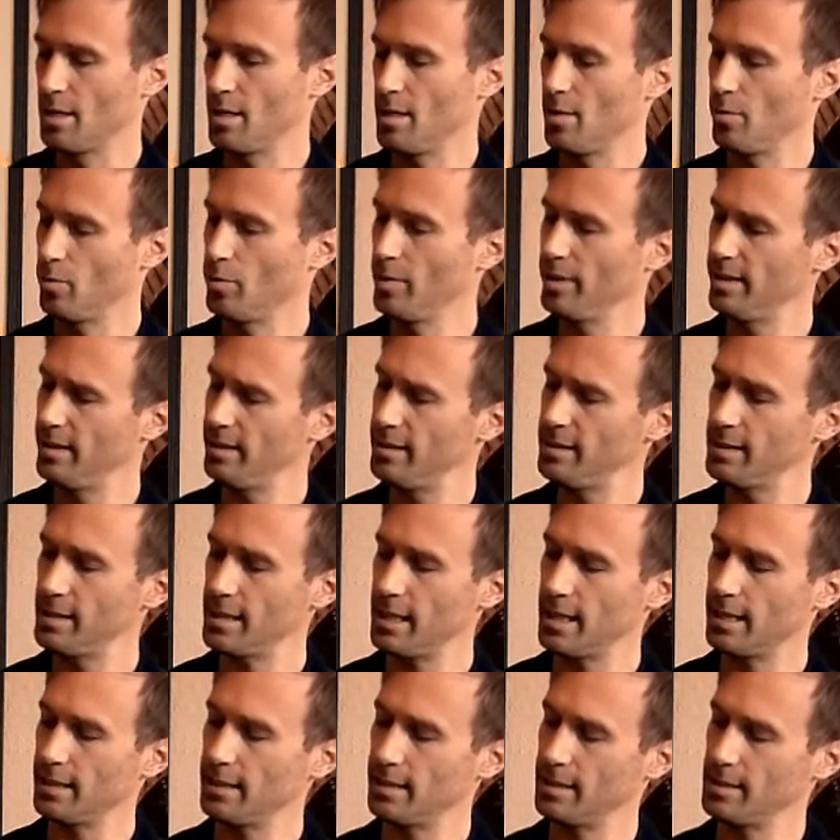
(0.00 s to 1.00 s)
With this
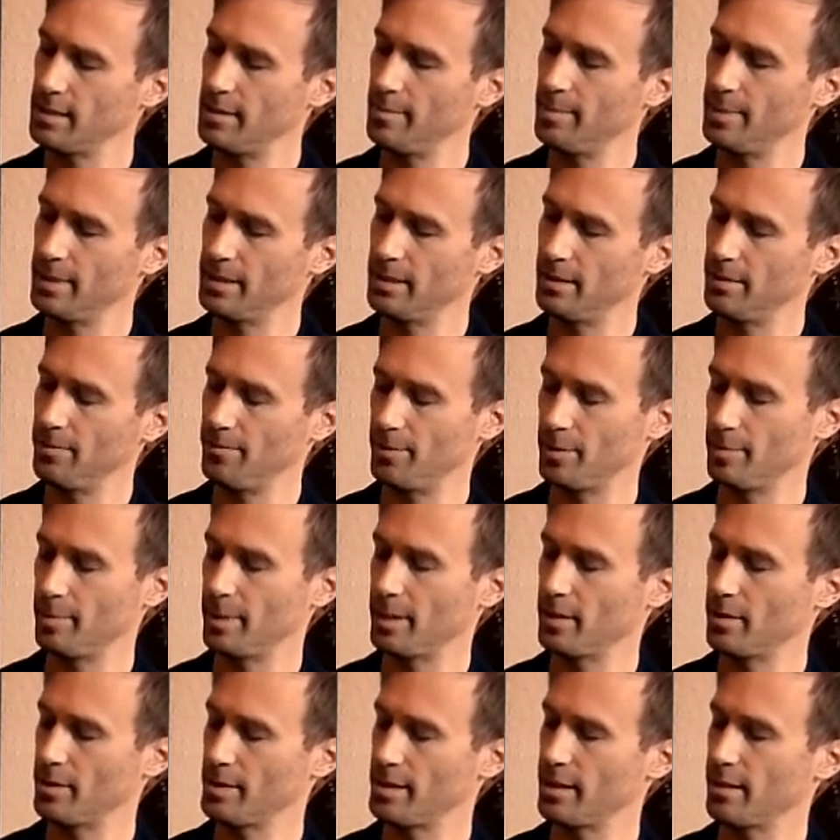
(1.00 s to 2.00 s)
hand it's a bit different
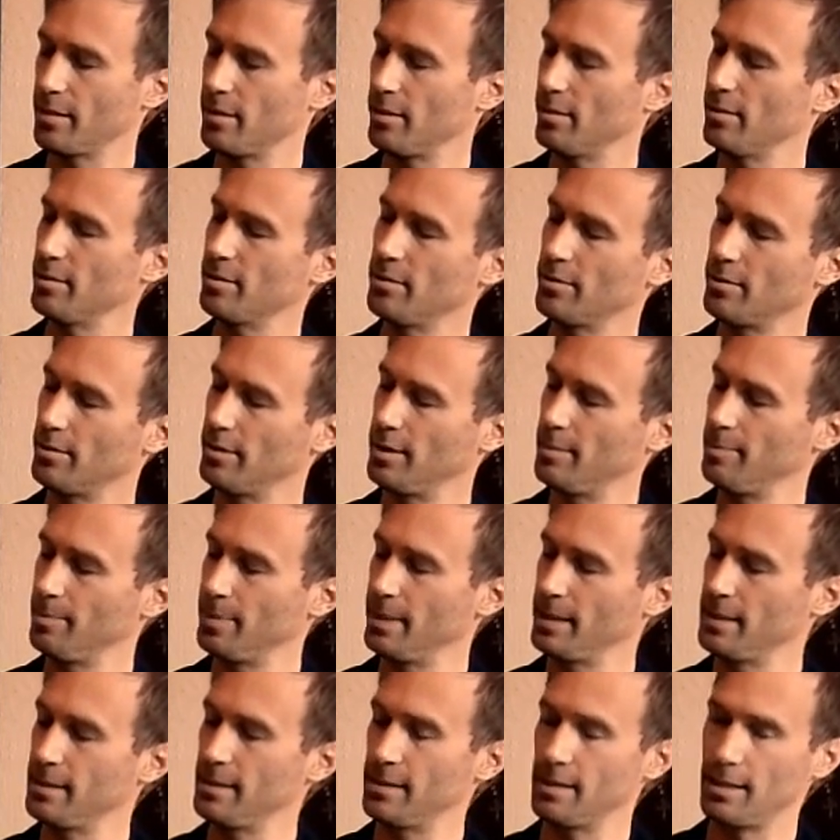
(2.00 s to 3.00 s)
because I can't grip
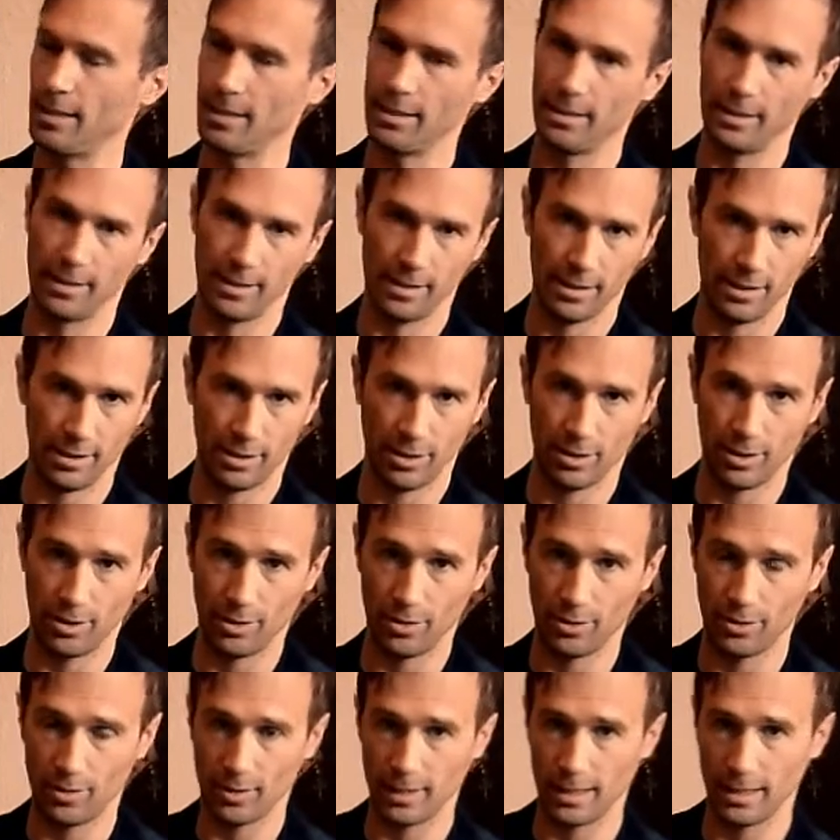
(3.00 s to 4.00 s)
inside, it's
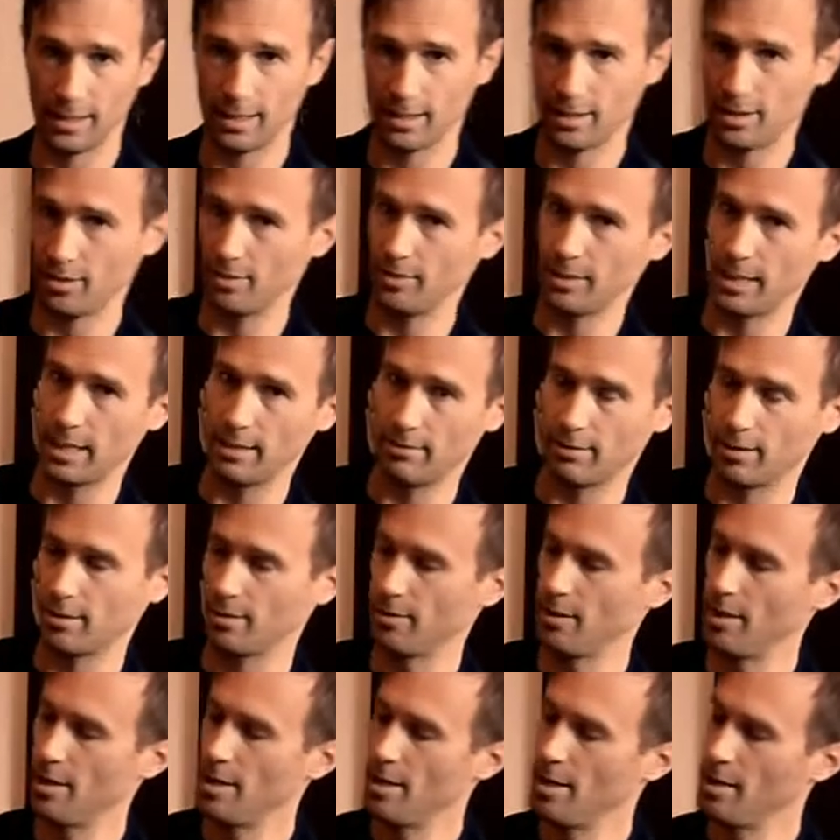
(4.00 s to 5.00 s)
too narrow.